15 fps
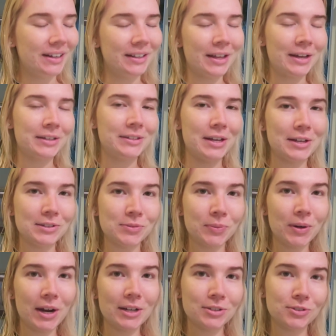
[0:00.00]
I like days
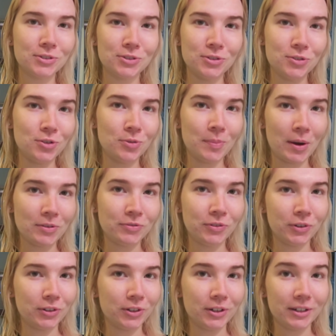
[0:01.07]
where I just do my
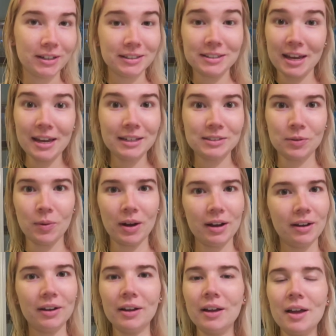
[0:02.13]
full look. It takes a
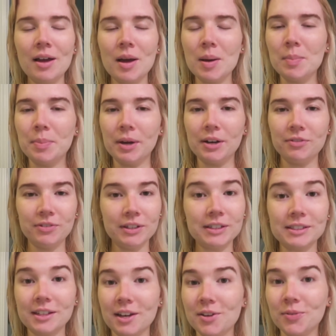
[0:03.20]
while, but it
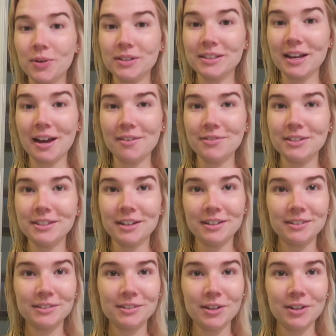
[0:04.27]
feels good once I have it done.